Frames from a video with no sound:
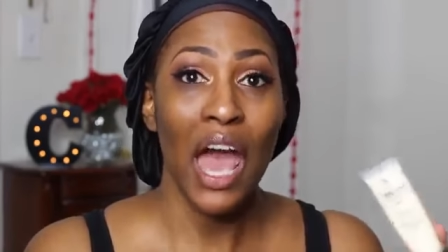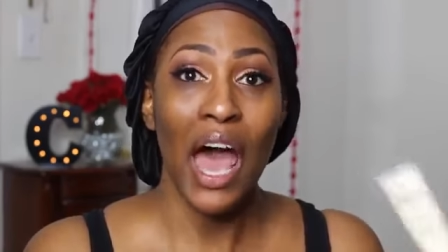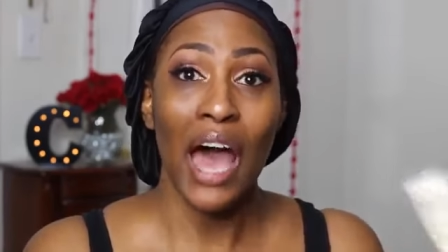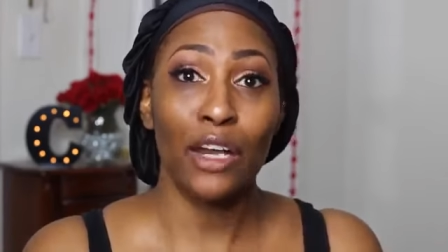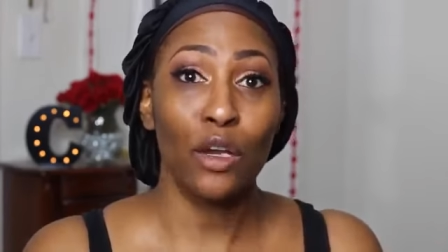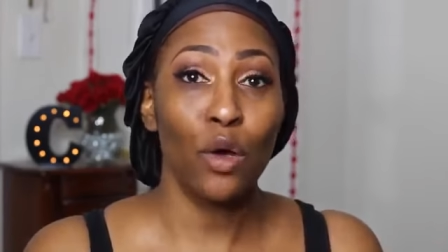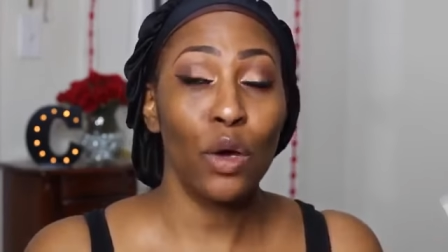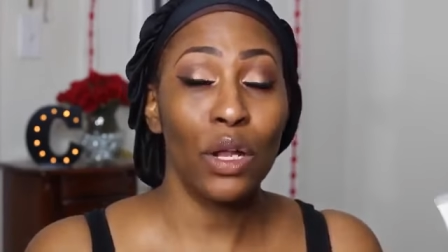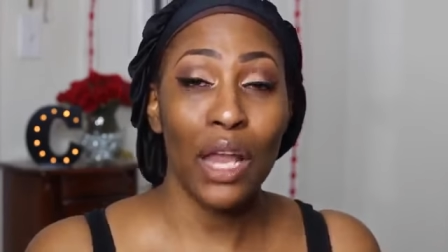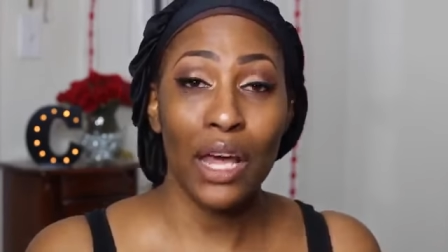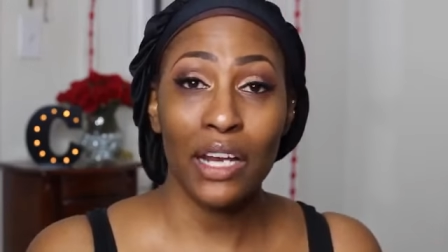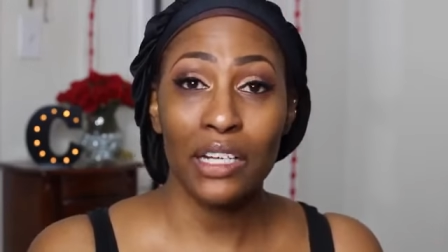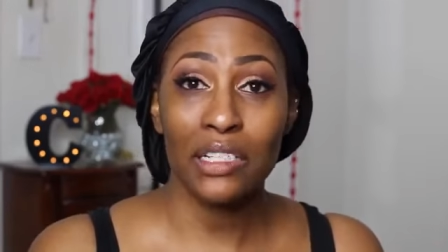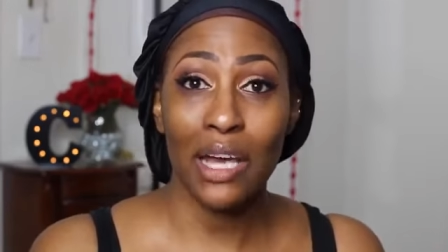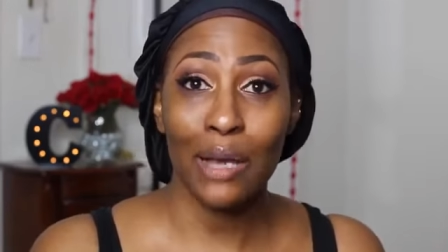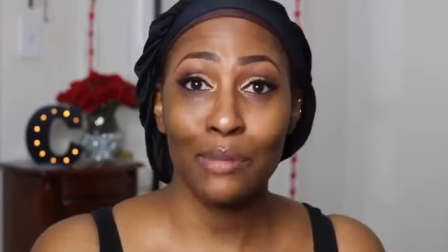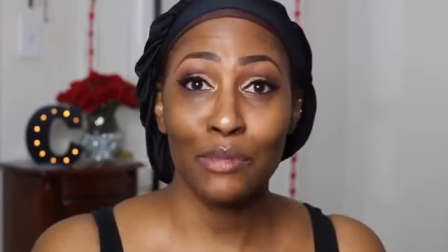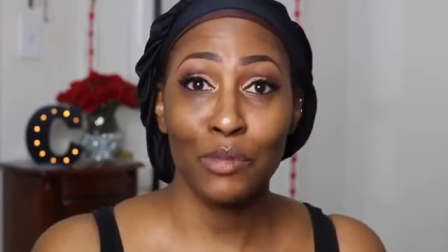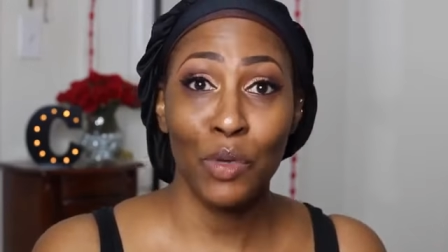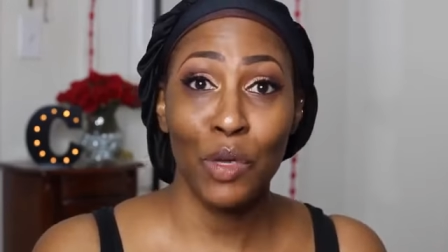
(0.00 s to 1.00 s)
I know a lot of
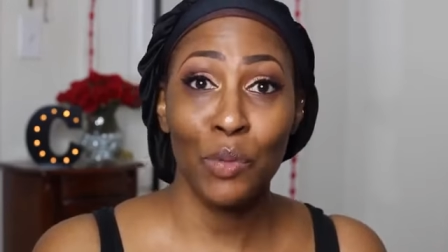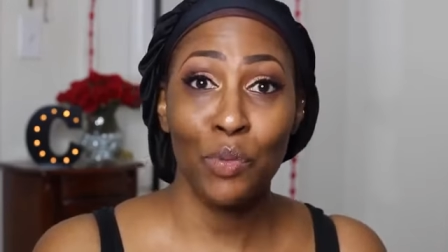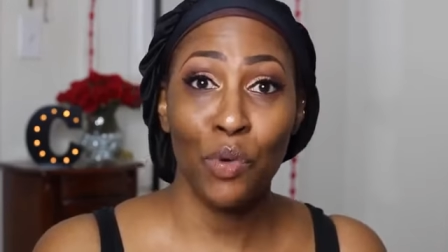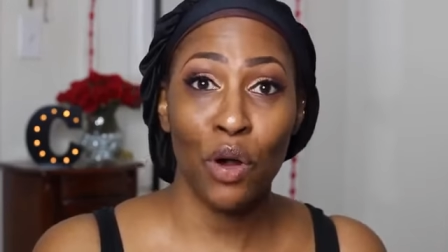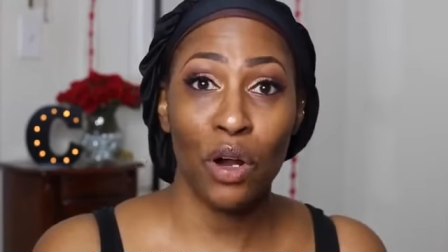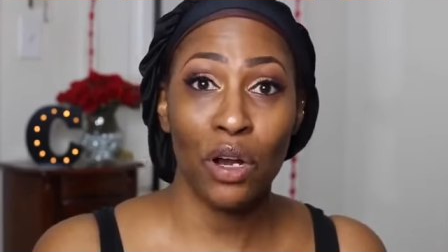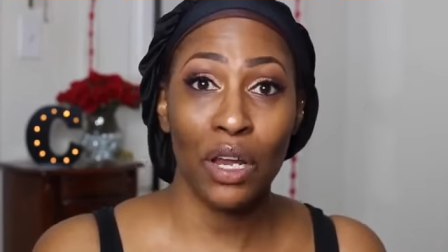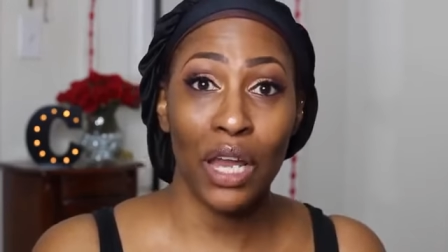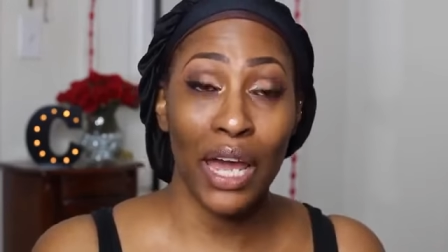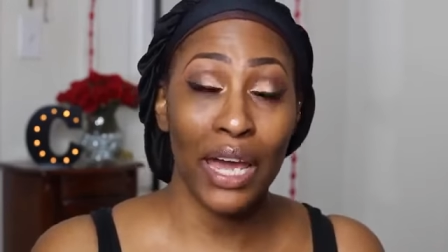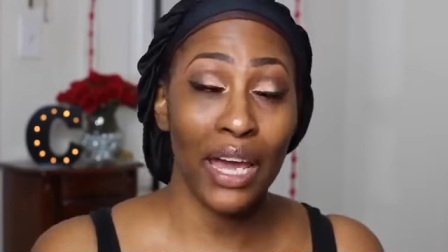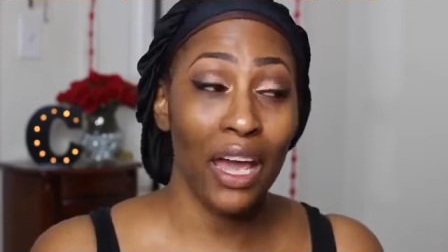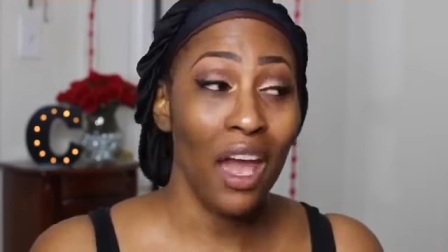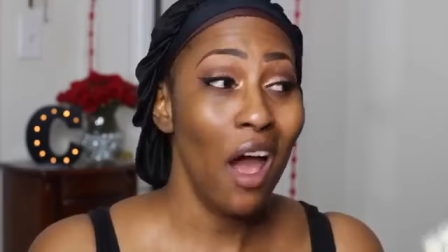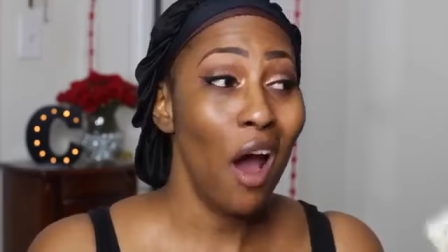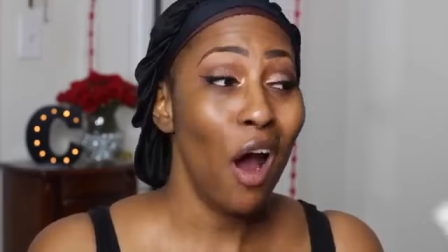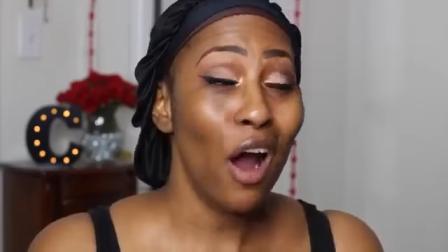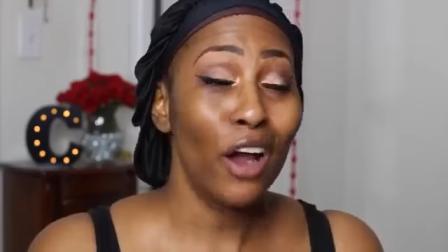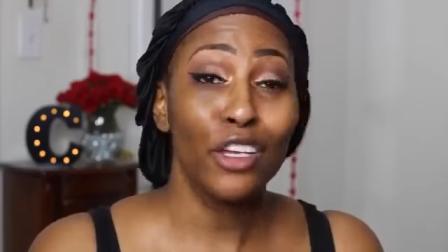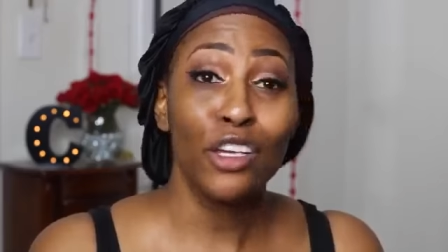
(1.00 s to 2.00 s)
times people are like,
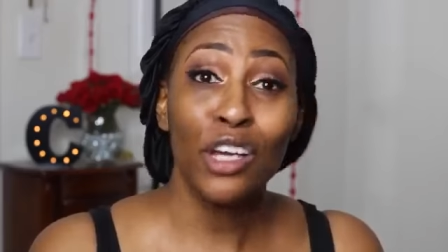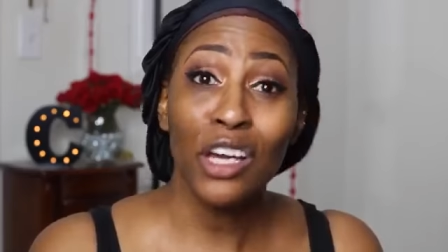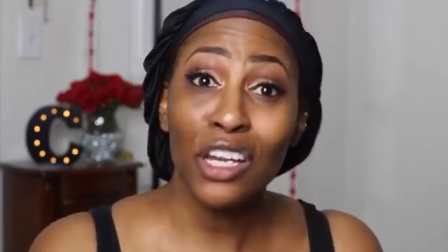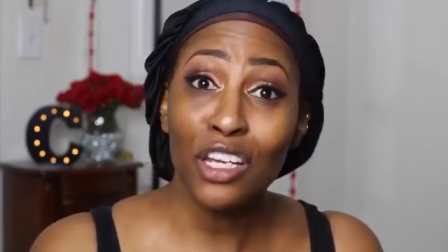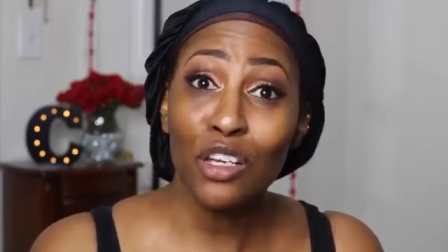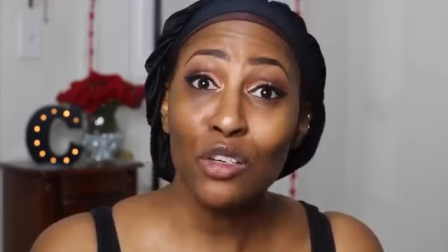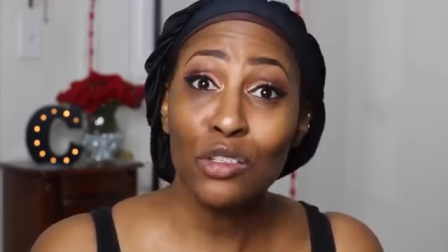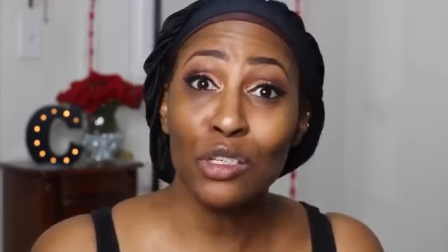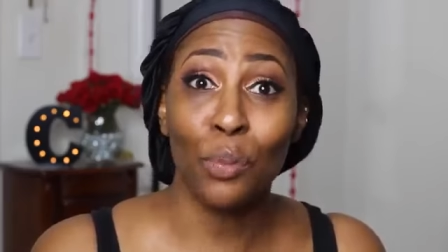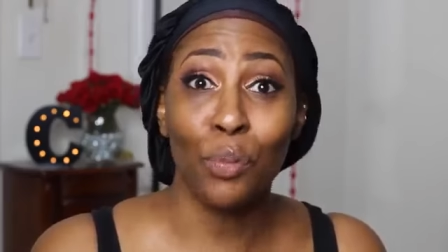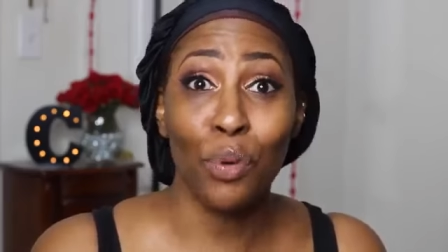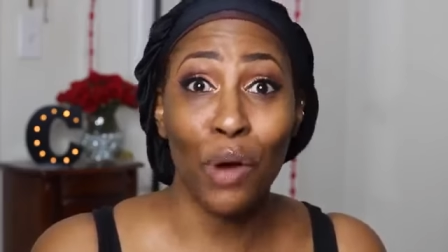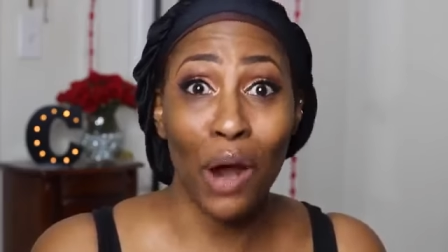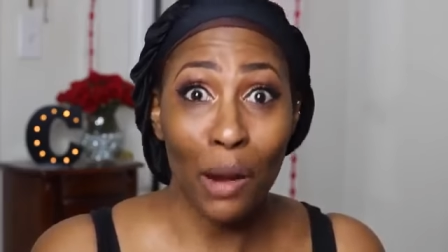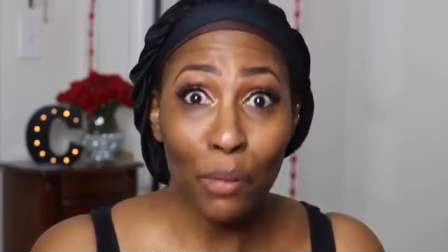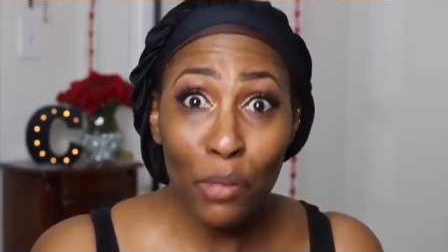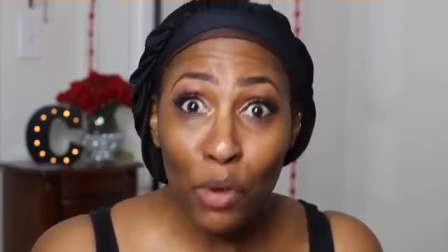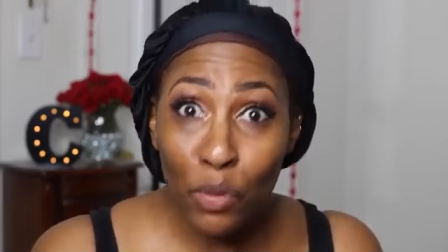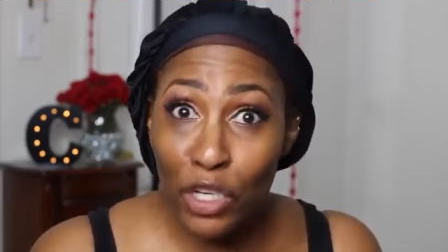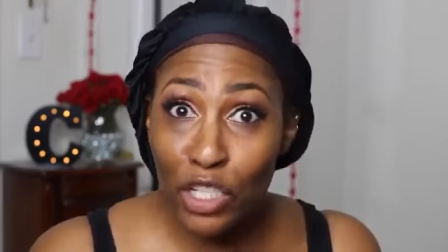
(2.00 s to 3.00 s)
are you gonna use a
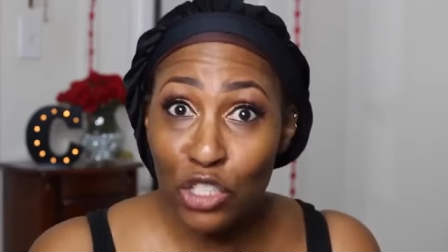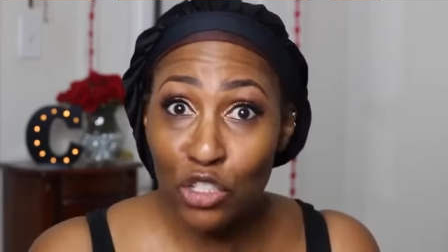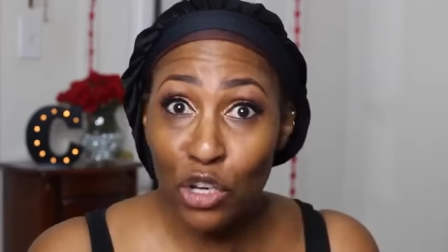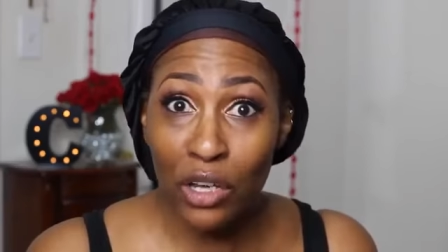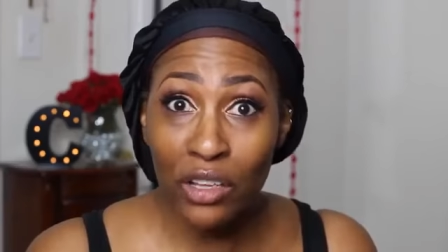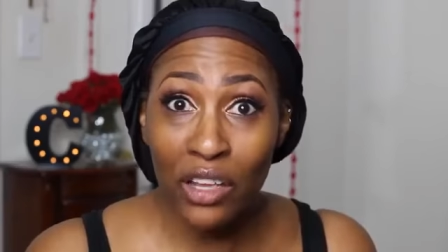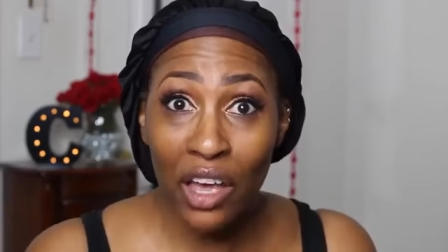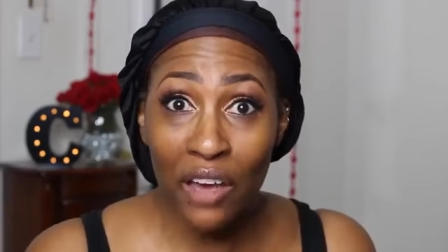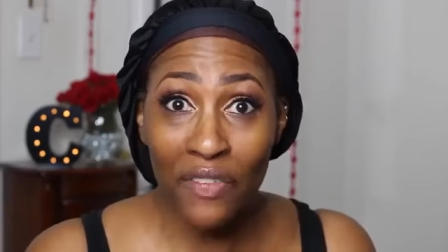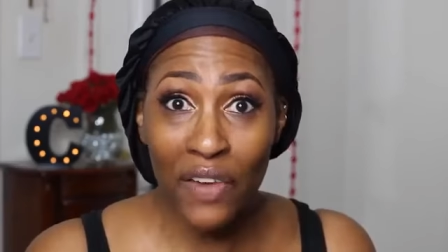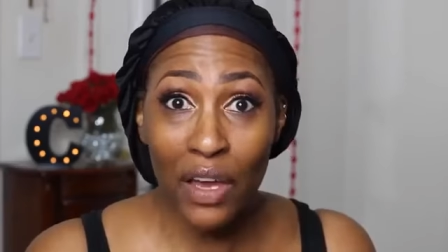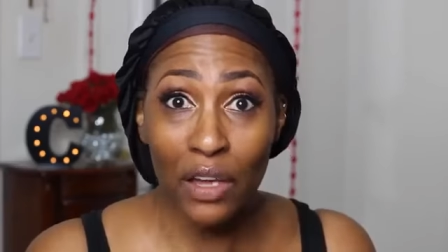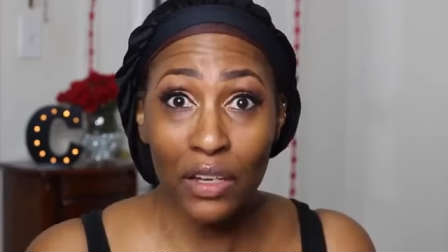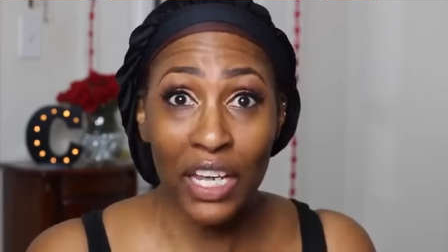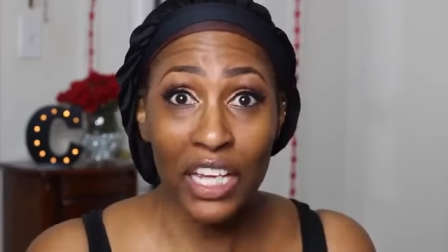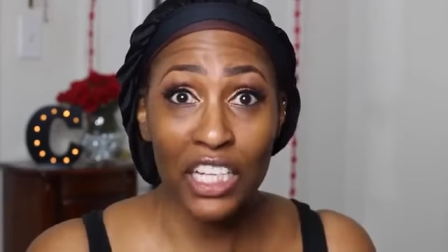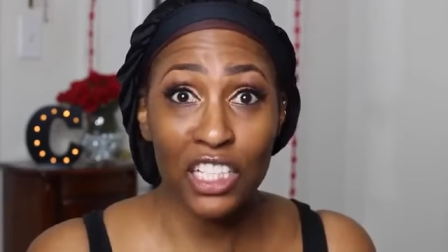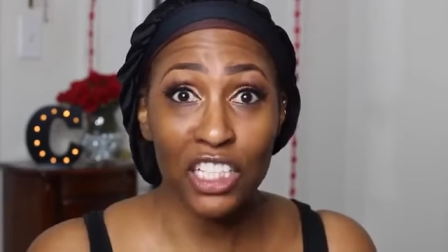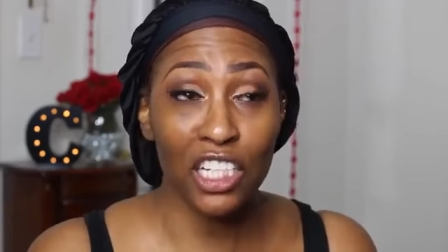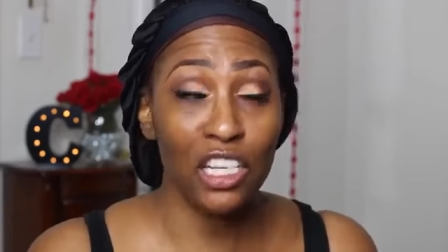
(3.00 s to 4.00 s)
primer when you're trying that
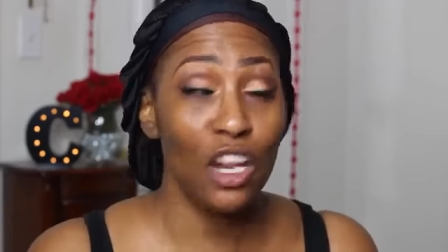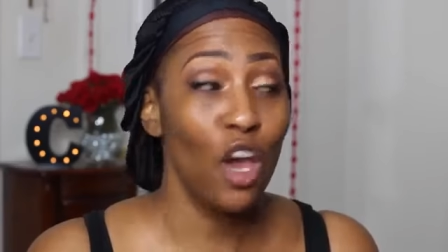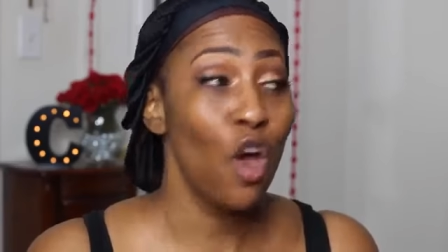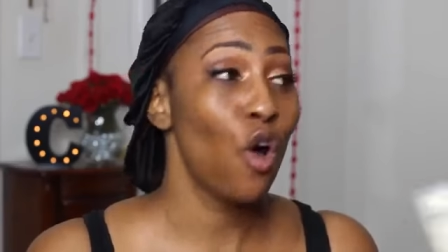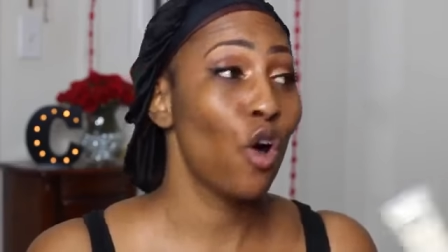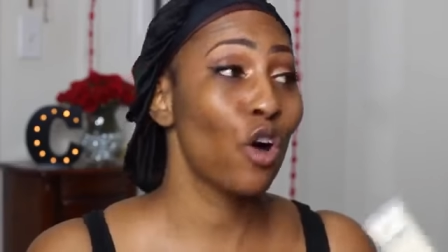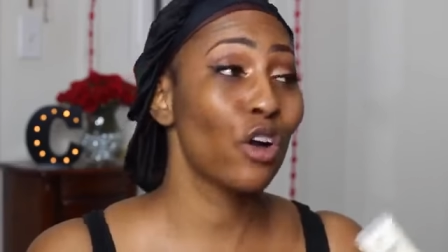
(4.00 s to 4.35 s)
foundation?